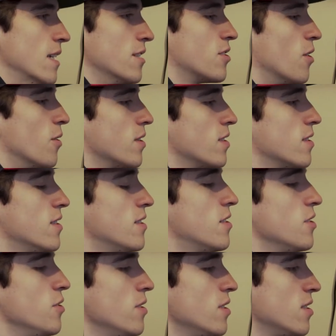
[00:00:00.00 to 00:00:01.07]
So
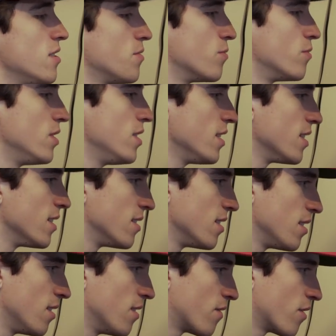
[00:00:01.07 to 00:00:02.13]
to do this is really
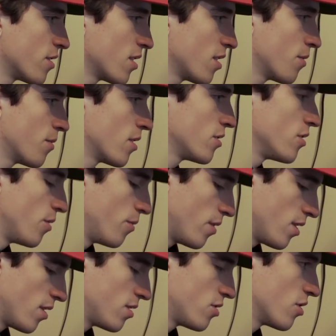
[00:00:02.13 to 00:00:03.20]
easy. The first thing you want to
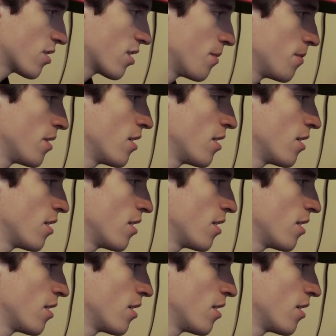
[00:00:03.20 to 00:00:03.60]
do is just come